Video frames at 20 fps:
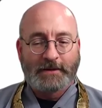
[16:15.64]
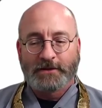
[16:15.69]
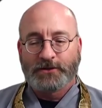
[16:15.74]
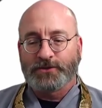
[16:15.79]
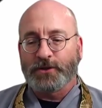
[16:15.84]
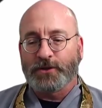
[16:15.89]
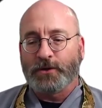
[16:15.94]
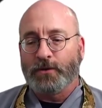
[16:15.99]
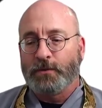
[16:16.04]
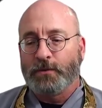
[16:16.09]

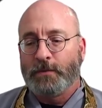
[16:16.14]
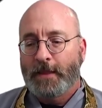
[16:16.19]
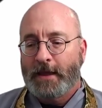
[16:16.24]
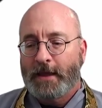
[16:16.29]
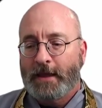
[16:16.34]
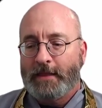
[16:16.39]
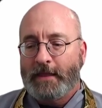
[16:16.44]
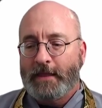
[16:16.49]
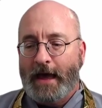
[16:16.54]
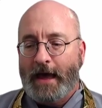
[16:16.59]
So
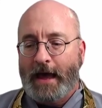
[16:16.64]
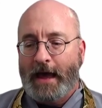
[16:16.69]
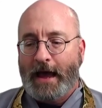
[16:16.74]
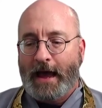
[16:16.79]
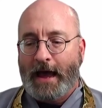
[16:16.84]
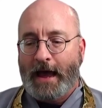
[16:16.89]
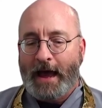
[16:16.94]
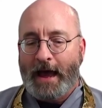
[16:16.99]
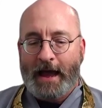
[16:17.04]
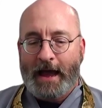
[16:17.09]

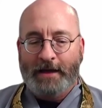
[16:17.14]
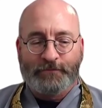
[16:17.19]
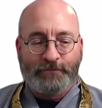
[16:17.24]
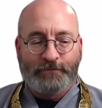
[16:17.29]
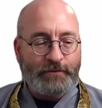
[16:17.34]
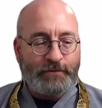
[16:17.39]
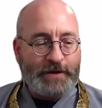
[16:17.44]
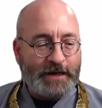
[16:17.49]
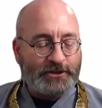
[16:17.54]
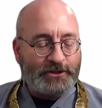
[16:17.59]
I've
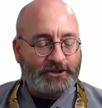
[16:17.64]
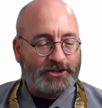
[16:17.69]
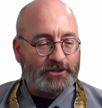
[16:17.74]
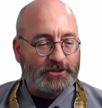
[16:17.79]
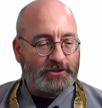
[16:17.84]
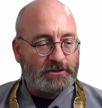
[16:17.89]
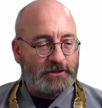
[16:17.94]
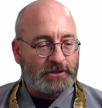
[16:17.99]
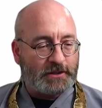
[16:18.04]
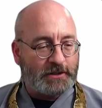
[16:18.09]

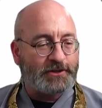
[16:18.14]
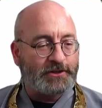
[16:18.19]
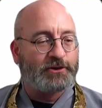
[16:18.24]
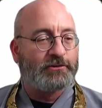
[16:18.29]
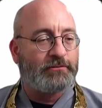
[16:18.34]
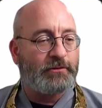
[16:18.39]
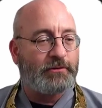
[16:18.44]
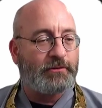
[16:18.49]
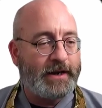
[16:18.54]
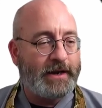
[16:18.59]
reached a
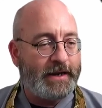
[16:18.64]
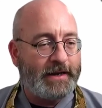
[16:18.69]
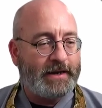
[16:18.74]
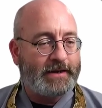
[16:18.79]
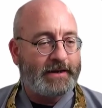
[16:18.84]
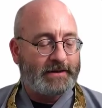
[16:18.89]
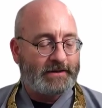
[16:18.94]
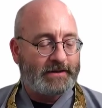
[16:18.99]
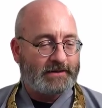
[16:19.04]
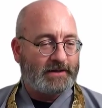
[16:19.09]

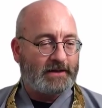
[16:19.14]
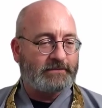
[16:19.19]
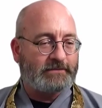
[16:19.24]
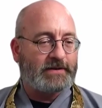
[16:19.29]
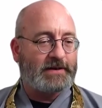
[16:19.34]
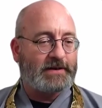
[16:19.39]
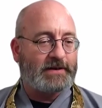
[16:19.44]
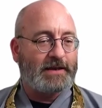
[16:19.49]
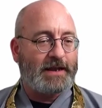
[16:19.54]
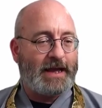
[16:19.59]
degree of
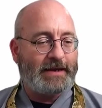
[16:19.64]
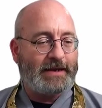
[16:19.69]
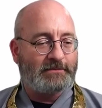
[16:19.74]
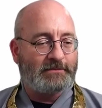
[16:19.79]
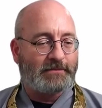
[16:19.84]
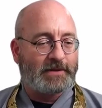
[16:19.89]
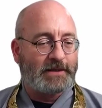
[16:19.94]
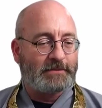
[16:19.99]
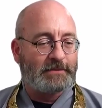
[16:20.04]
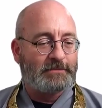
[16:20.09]

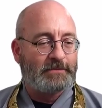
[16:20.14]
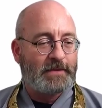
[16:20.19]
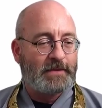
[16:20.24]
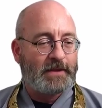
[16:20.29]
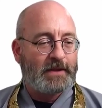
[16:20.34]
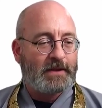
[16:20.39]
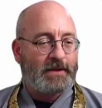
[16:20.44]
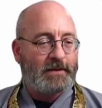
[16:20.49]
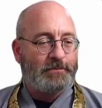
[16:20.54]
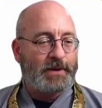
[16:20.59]
enlightenment
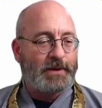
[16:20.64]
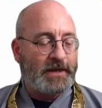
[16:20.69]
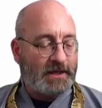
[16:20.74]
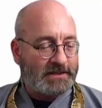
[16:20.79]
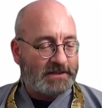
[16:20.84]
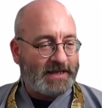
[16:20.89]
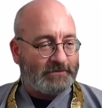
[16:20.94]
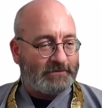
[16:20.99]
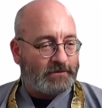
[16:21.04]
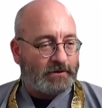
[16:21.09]

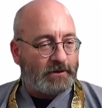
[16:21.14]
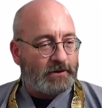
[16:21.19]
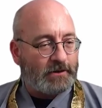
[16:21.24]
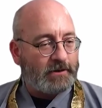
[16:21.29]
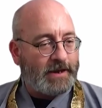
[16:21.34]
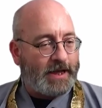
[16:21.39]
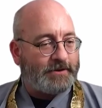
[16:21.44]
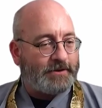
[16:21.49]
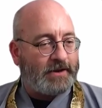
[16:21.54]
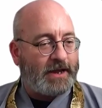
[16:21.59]
because I've
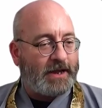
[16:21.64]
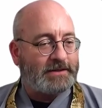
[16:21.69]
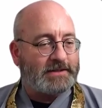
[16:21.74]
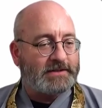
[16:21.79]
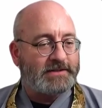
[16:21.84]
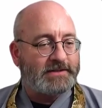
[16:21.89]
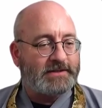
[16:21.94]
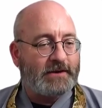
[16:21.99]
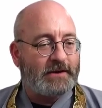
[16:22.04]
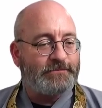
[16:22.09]
learned how not to
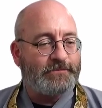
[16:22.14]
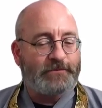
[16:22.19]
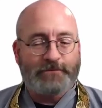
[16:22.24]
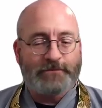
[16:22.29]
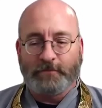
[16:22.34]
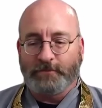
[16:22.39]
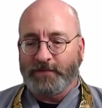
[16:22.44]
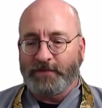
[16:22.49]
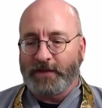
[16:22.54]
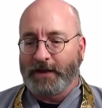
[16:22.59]
suffer
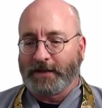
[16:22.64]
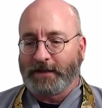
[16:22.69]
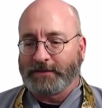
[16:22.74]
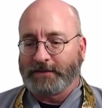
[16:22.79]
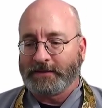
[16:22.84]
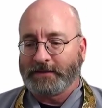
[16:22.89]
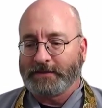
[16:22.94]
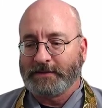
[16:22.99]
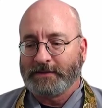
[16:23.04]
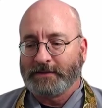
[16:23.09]
from
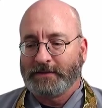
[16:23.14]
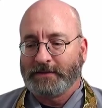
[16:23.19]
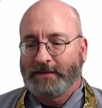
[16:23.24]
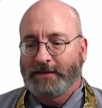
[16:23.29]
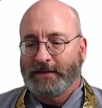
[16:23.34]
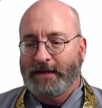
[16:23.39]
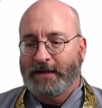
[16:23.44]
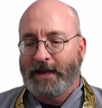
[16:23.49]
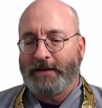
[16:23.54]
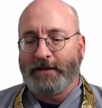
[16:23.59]
things,
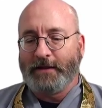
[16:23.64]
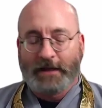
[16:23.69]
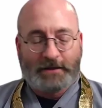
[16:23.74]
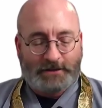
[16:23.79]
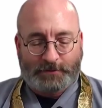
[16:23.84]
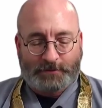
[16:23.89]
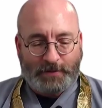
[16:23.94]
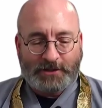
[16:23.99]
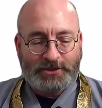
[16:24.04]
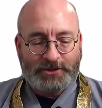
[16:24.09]

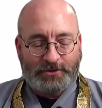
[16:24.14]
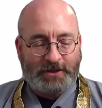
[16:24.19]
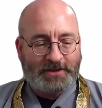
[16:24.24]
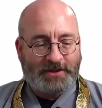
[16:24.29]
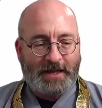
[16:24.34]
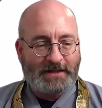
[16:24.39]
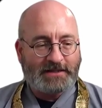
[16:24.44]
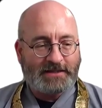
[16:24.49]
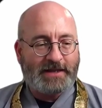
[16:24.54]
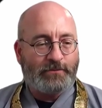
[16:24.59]
especially
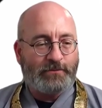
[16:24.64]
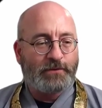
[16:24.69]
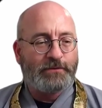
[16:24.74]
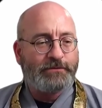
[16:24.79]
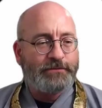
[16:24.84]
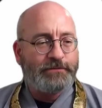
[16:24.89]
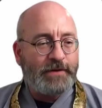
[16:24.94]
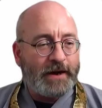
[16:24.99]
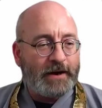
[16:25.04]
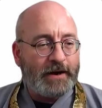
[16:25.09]
things that were
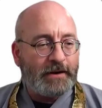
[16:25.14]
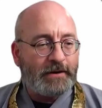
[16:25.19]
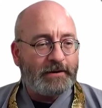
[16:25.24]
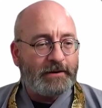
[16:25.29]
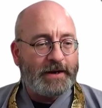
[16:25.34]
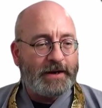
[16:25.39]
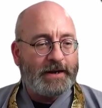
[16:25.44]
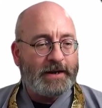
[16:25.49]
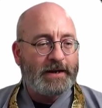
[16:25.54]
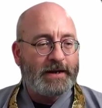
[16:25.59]

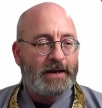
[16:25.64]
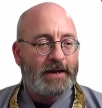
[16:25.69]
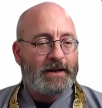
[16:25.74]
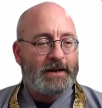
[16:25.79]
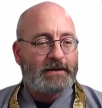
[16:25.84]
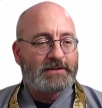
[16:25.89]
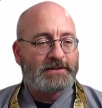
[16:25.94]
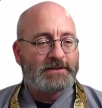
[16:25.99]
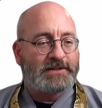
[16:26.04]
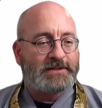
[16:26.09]
very
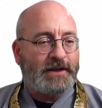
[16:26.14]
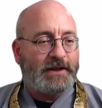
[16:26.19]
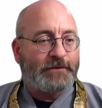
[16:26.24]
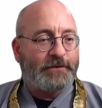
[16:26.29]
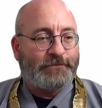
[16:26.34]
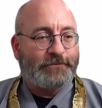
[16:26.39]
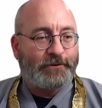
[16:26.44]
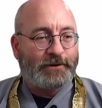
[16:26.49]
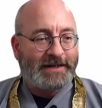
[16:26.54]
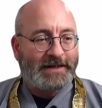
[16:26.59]

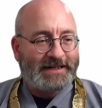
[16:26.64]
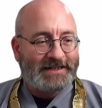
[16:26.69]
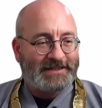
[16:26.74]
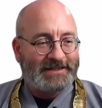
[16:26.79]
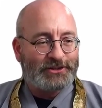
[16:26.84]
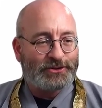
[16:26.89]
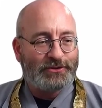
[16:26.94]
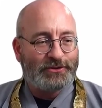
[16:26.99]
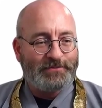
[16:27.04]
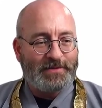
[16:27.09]
suffering
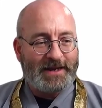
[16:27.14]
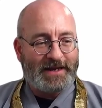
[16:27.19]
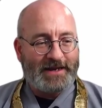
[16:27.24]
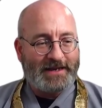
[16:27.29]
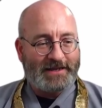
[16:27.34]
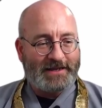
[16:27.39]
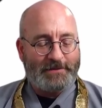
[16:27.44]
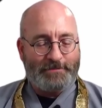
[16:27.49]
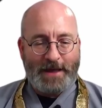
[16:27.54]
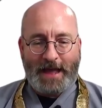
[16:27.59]
to me
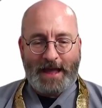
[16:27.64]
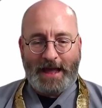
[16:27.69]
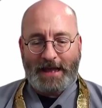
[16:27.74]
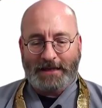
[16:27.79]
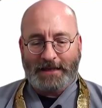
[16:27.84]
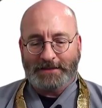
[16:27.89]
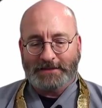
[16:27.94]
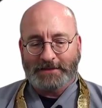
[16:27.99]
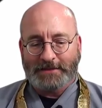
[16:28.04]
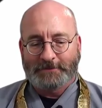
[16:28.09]
in the
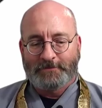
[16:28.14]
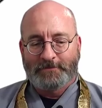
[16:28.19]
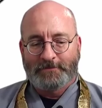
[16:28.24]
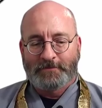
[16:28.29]
past.